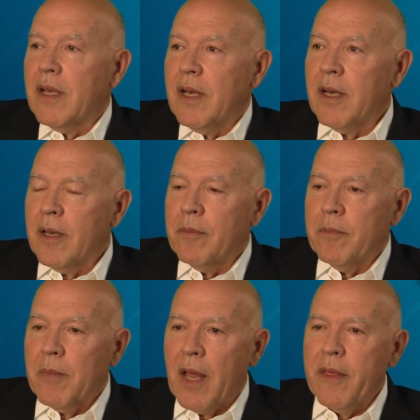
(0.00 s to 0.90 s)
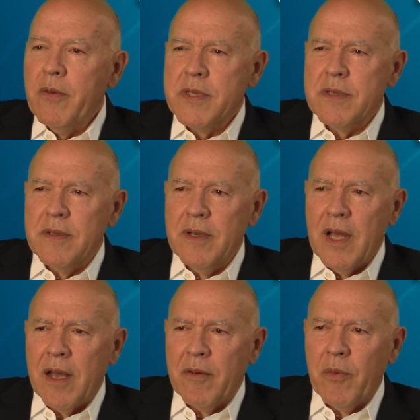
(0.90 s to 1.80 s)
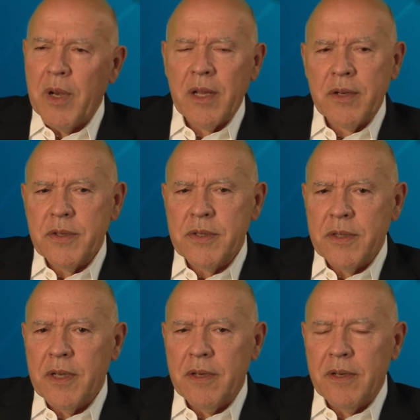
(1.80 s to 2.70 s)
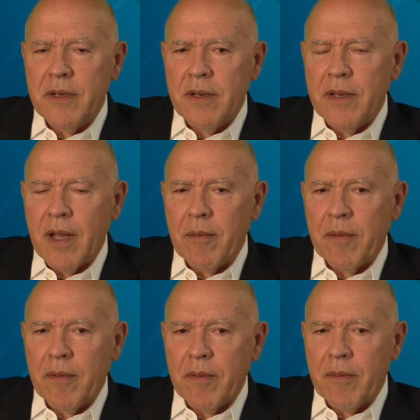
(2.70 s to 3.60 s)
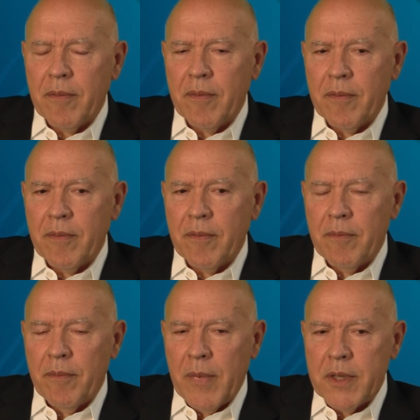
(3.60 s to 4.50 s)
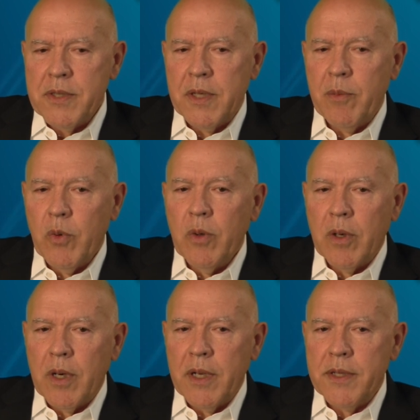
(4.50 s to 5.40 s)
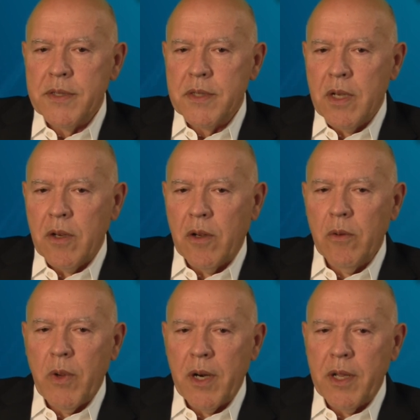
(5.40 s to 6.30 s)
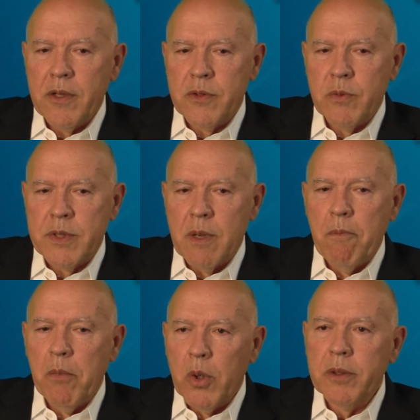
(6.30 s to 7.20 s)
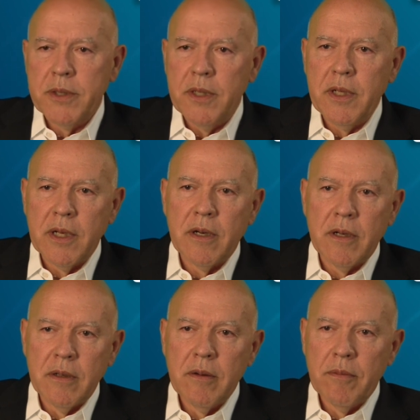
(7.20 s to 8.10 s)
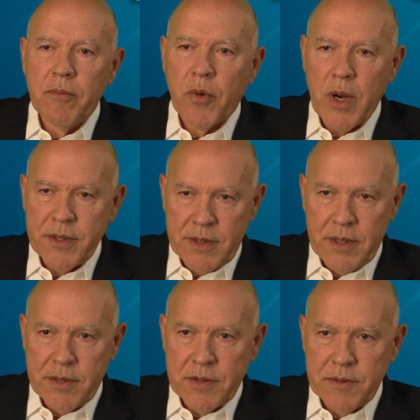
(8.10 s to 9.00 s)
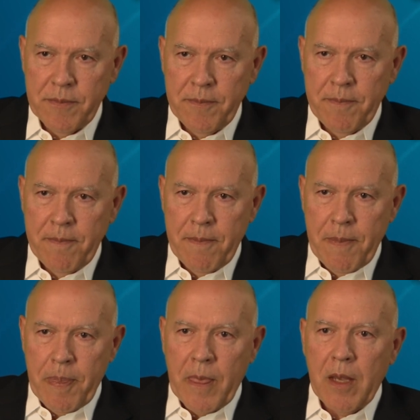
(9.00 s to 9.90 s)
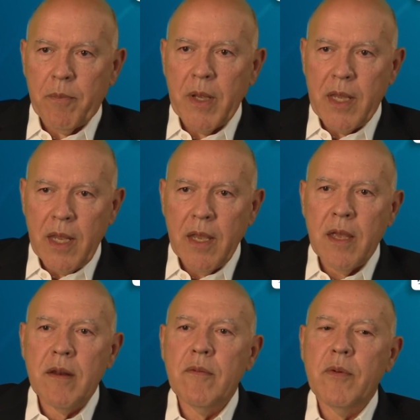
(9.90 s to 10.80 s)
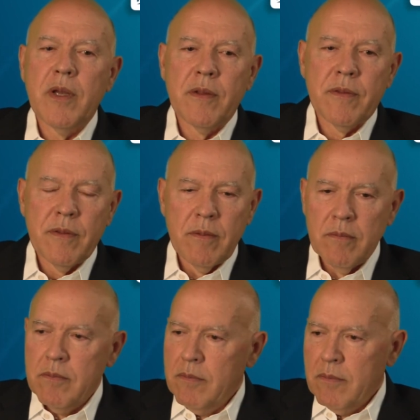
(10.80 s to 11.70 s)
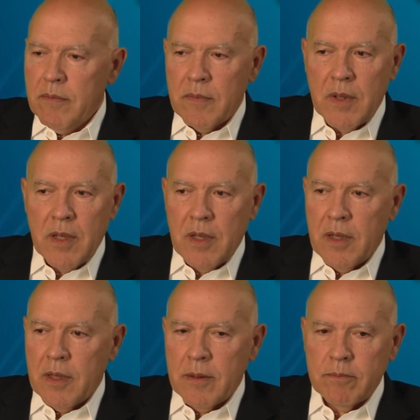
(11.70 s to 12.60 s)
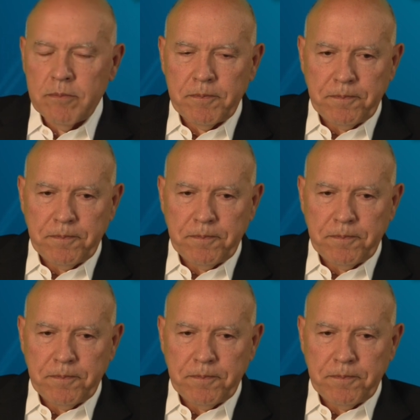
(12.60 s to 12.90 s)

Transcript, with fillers: Um, I think what's not well understood that much anymore is Goldwater-Nichols was a multi-year process. It began with Um,